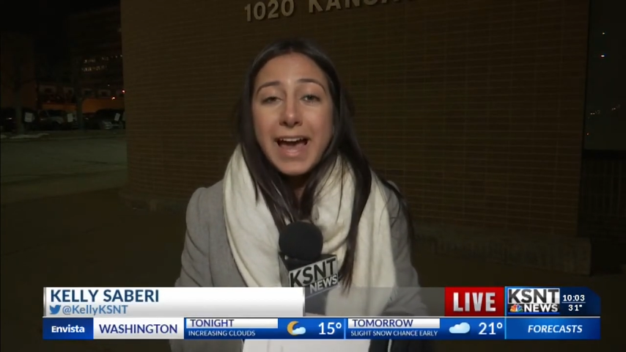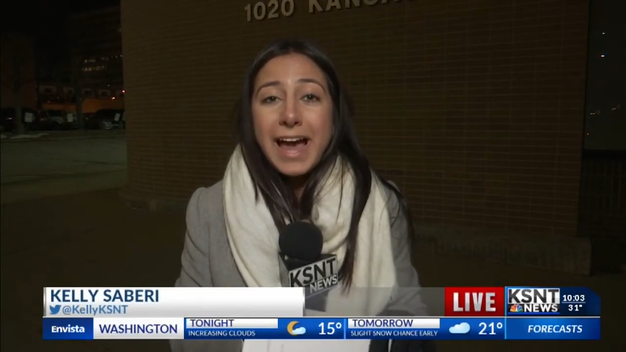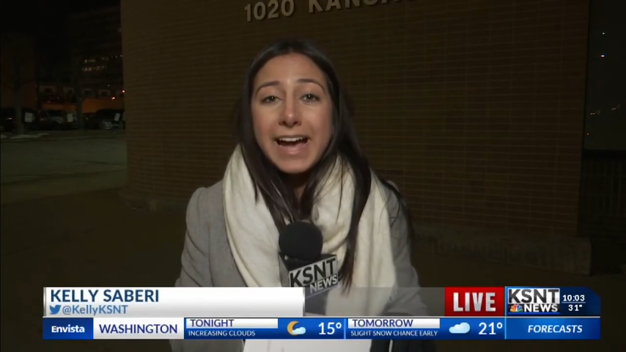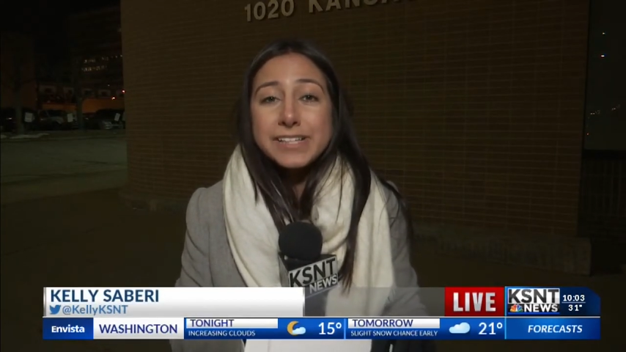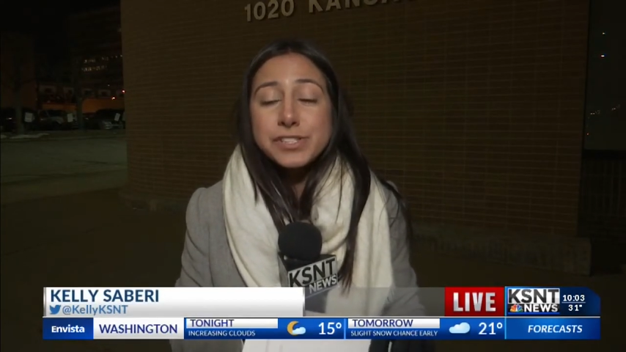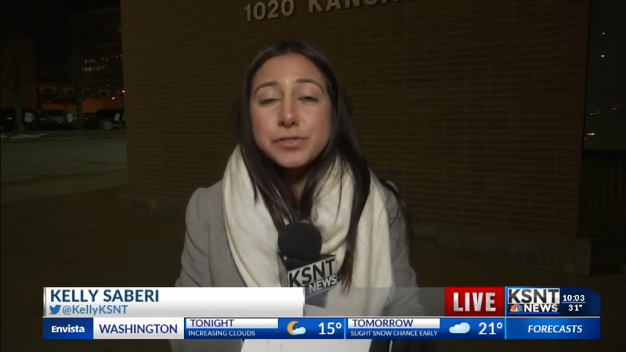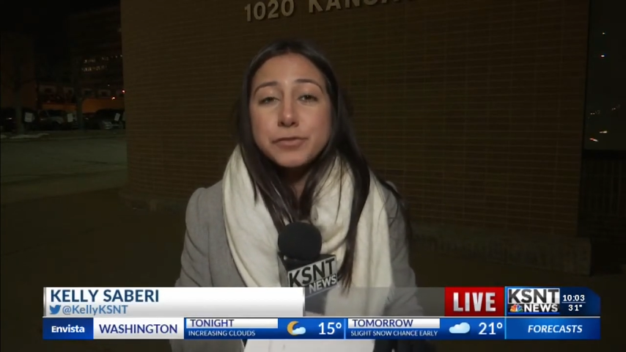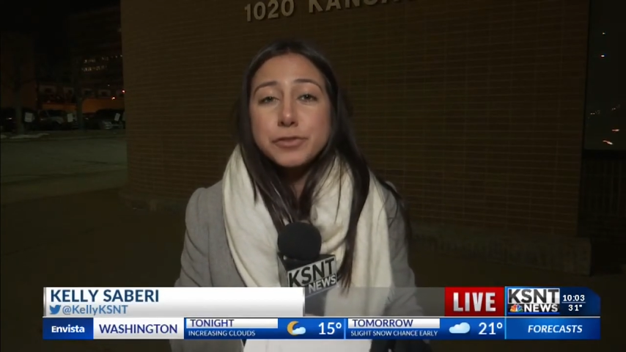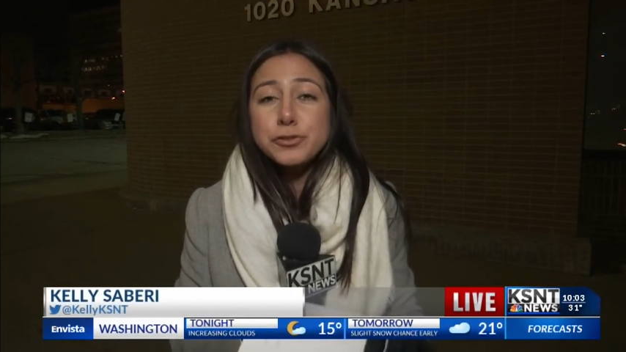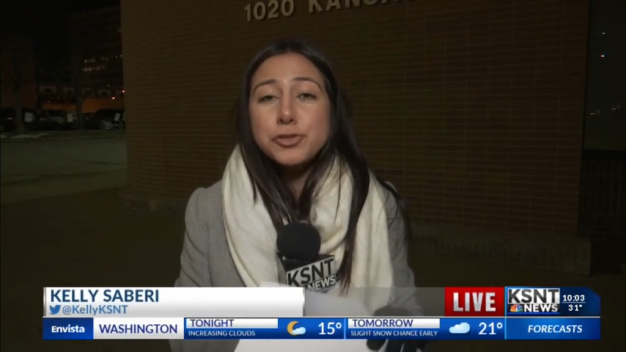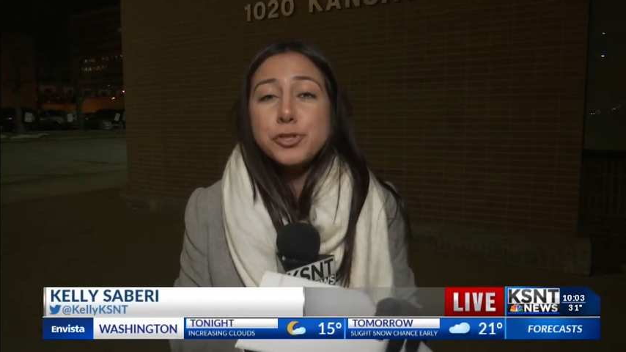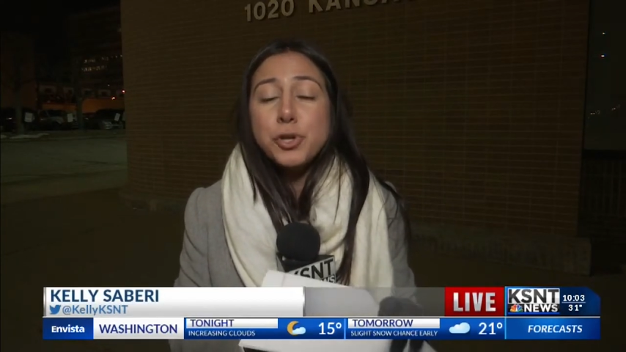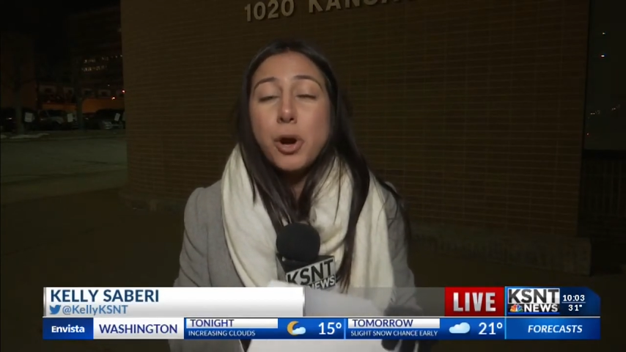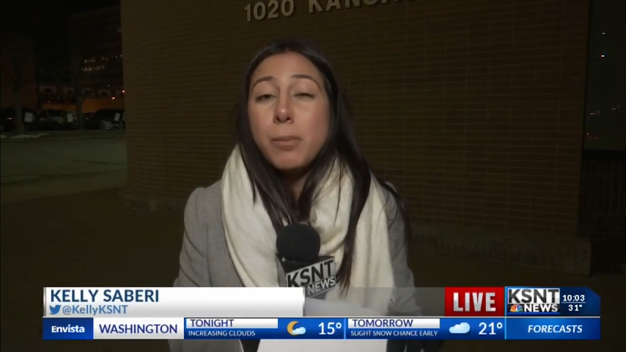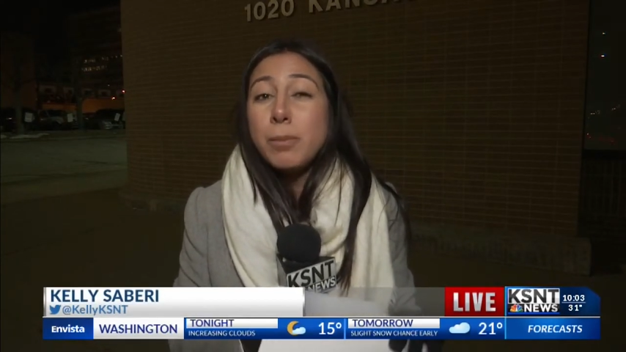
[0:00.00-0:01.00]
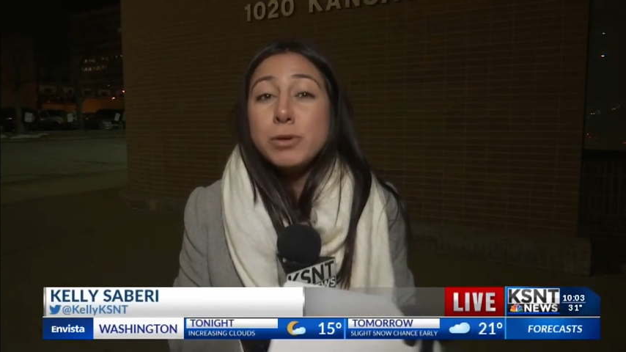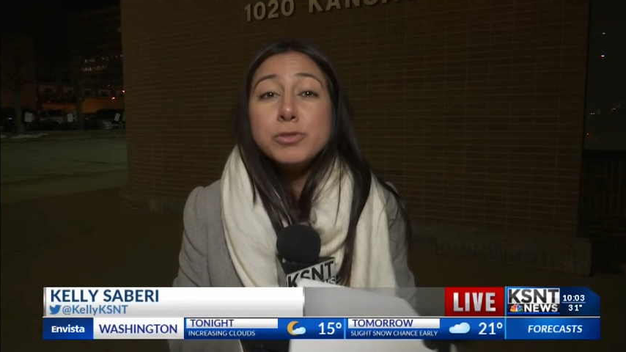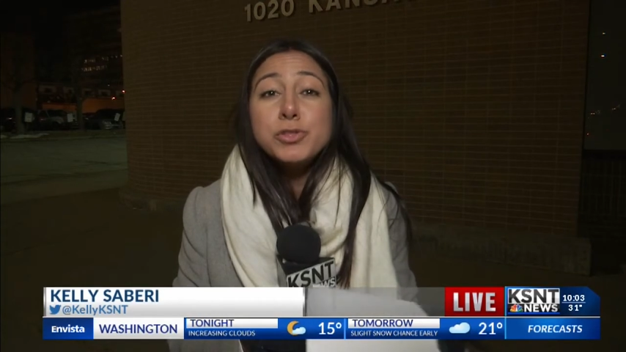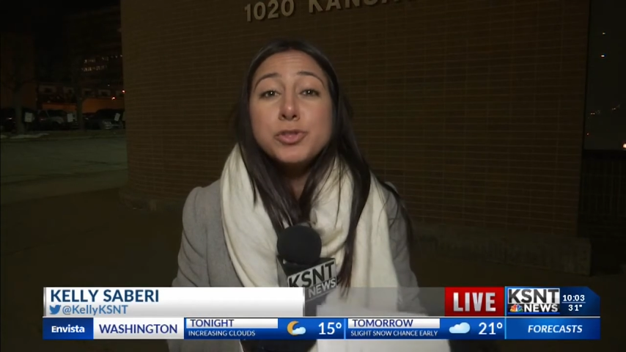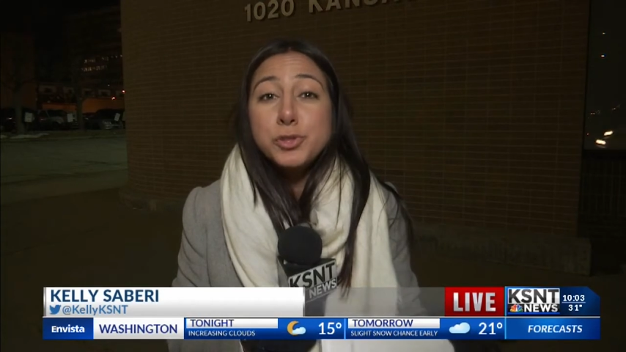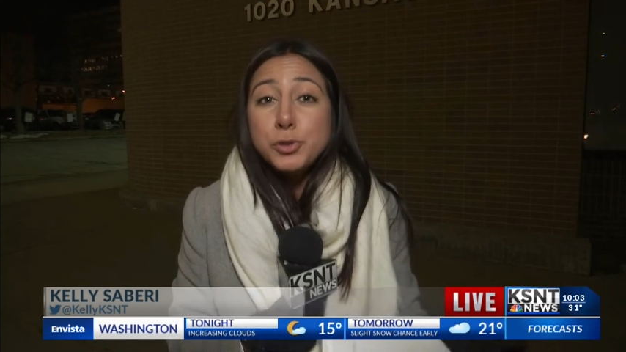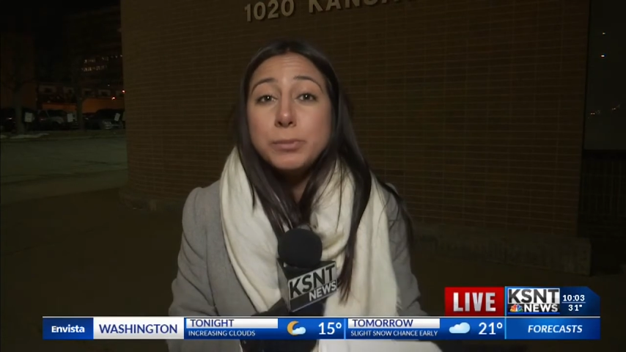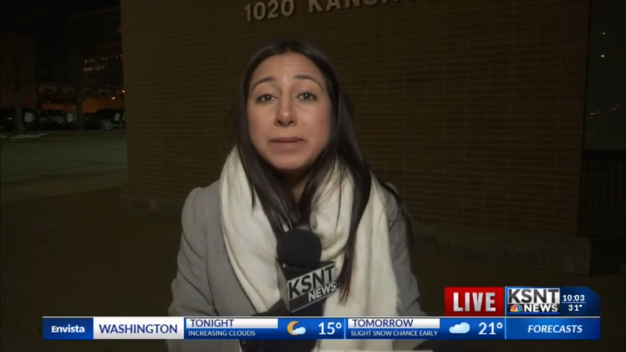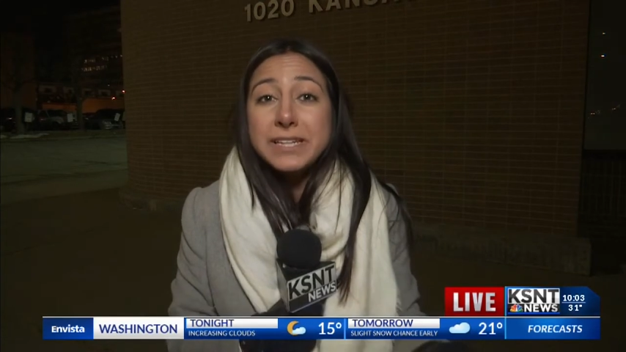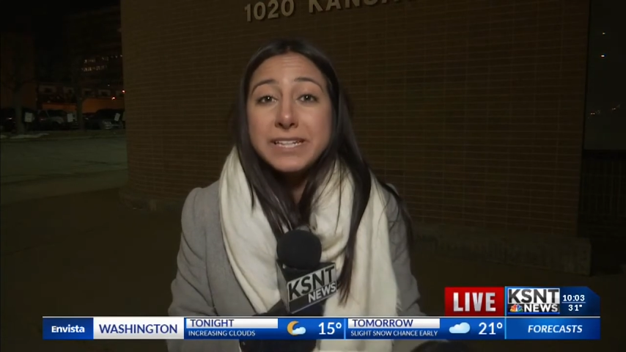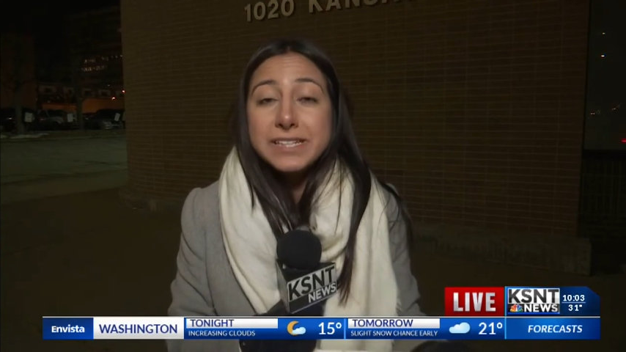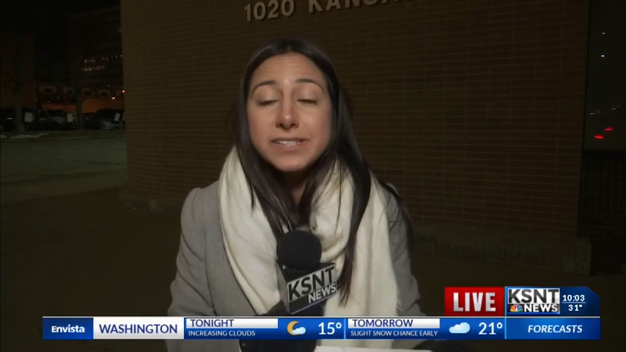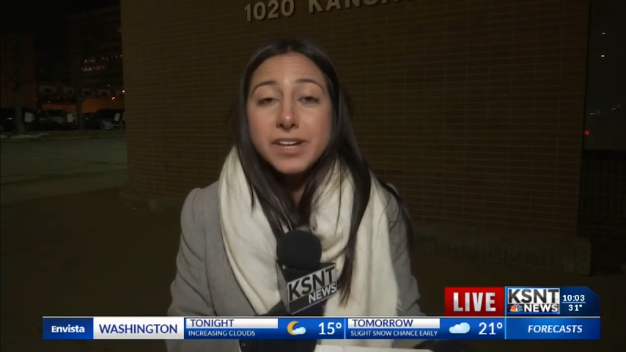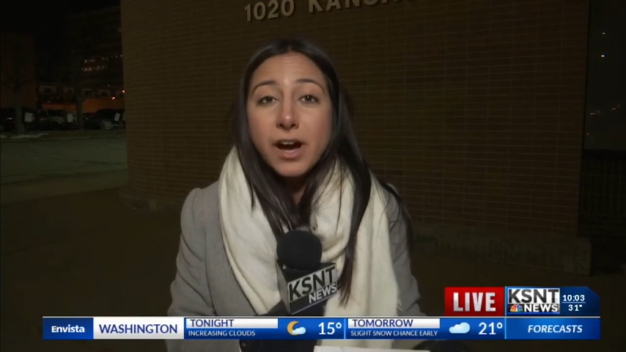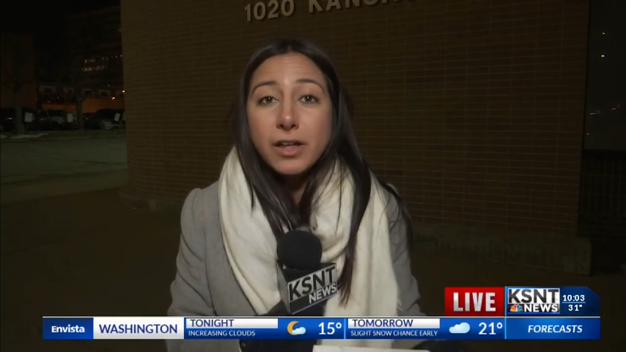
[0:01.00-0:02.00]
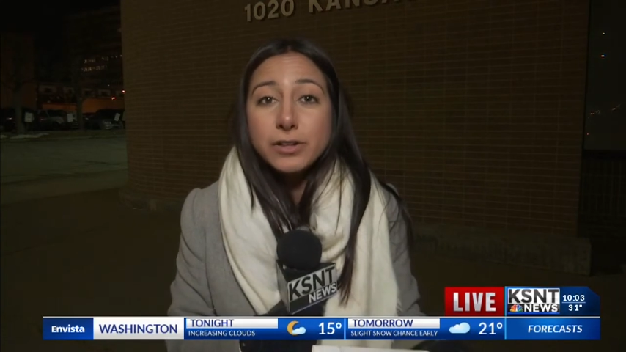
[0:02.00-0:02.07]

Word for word: asked for almost $2 million